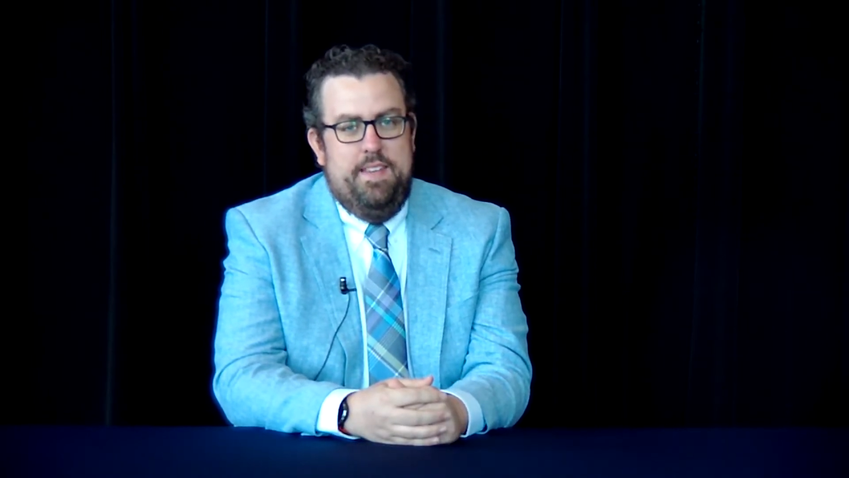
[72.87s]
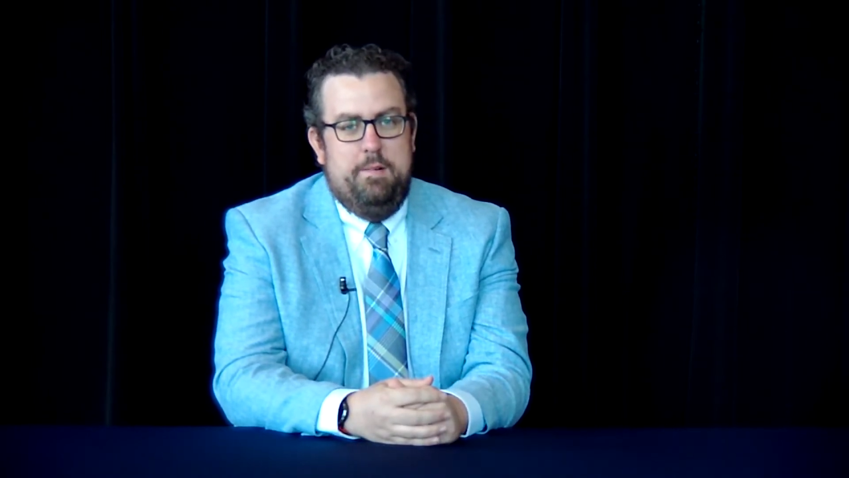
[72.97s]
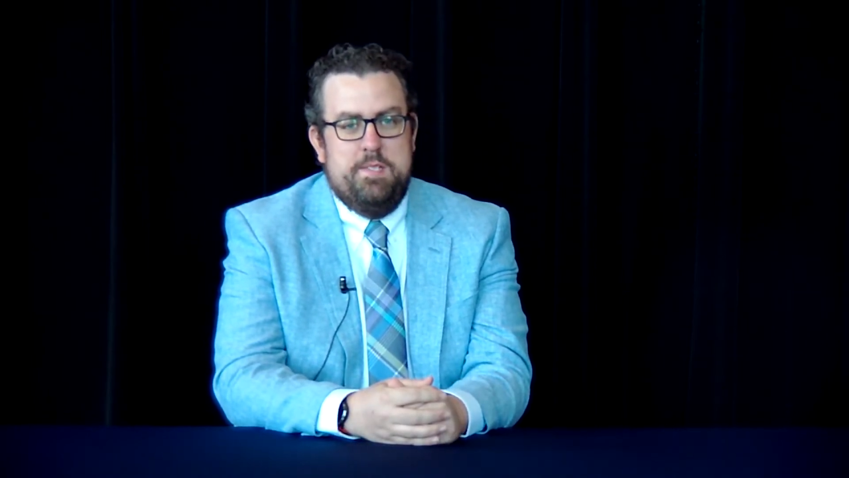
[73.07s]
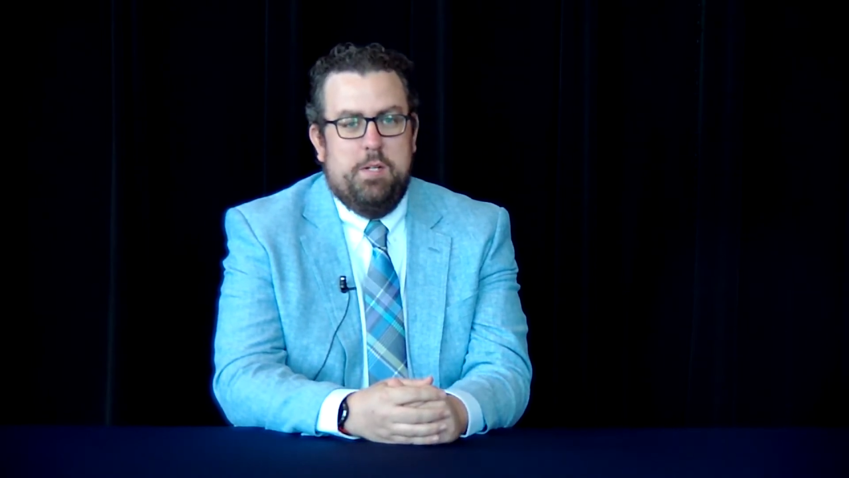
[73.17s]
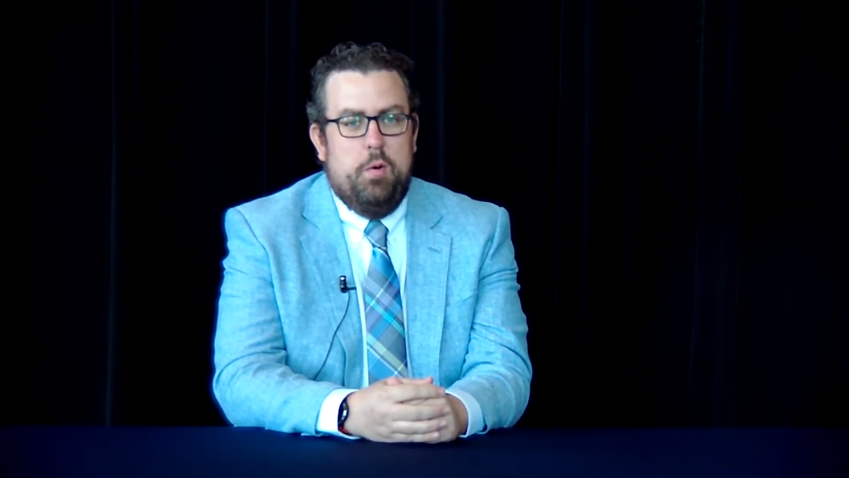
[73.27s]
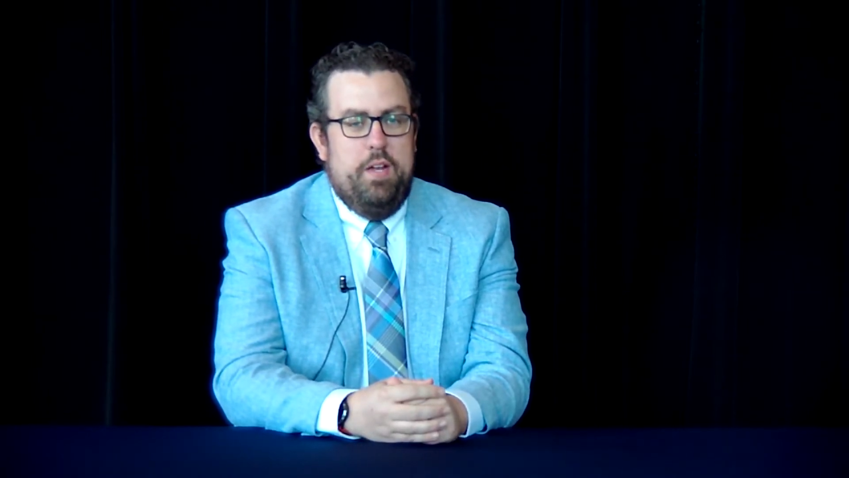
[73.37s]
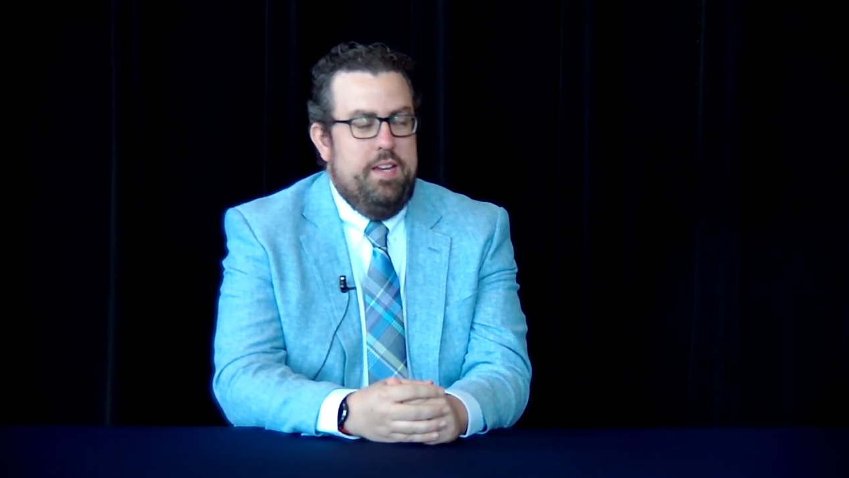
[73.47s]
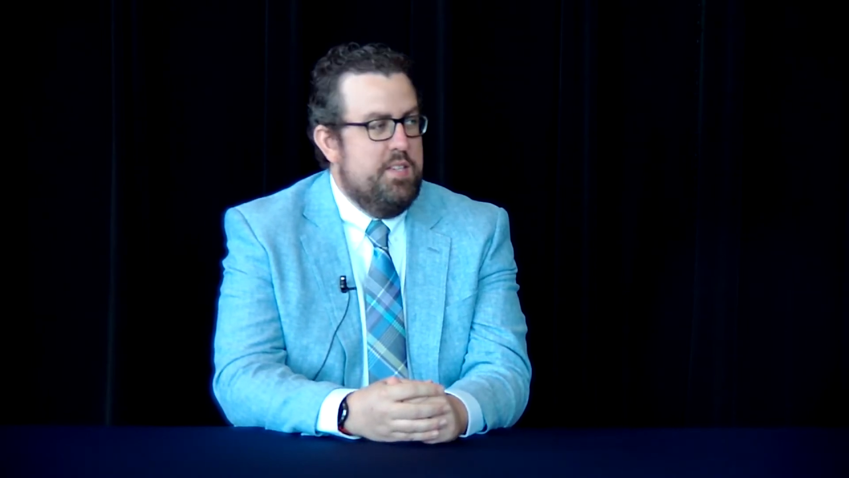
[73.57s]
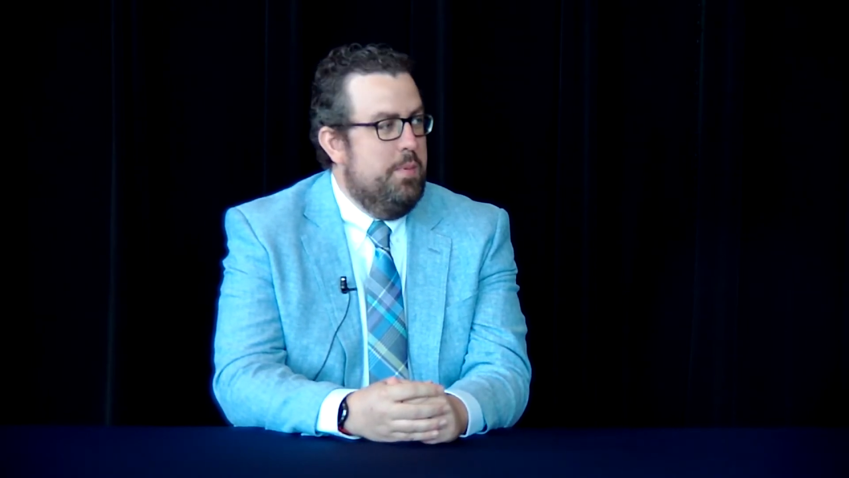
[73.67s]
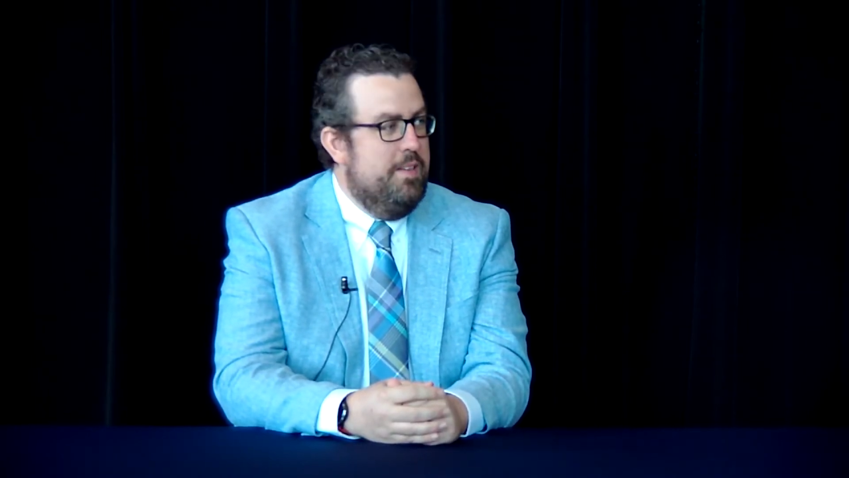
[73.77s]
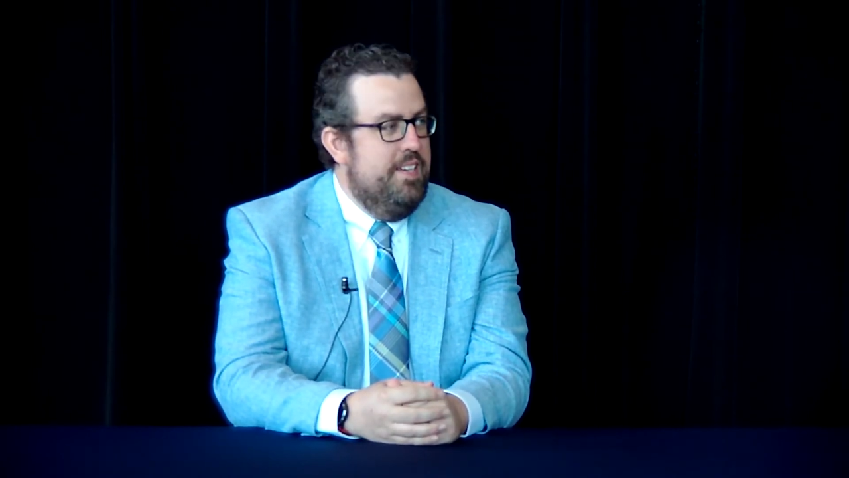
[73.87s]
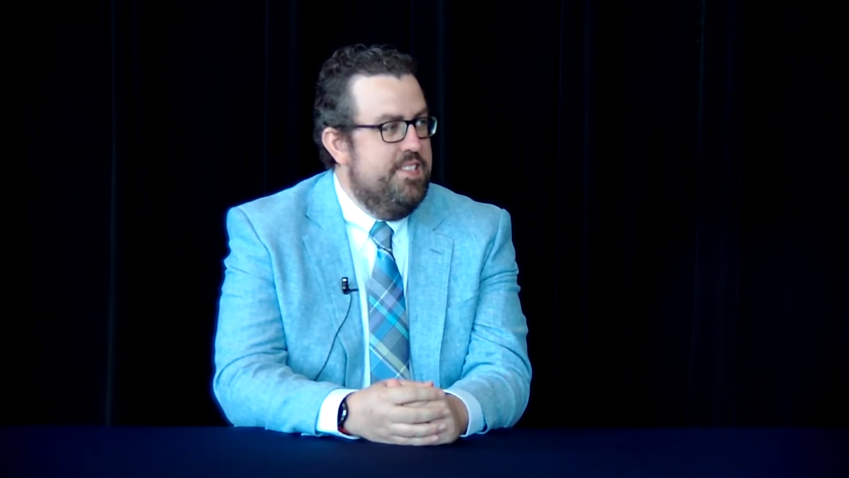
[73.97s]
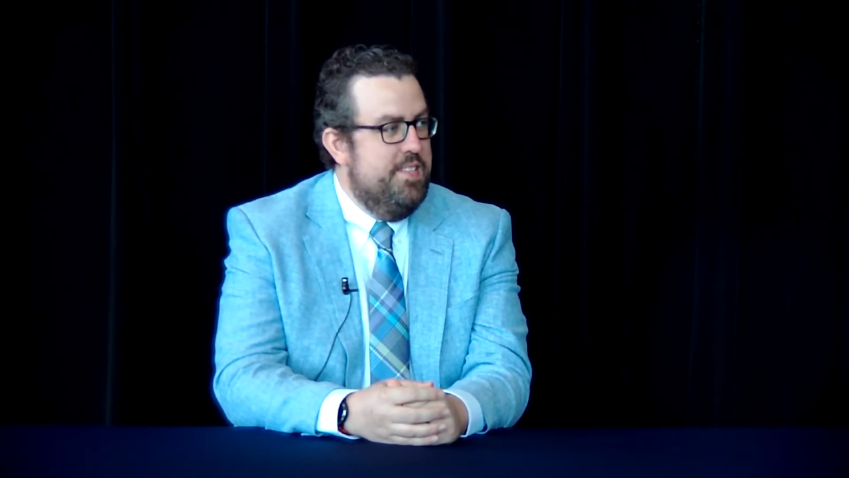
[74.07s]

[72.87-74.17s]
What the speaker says: that was a great experience,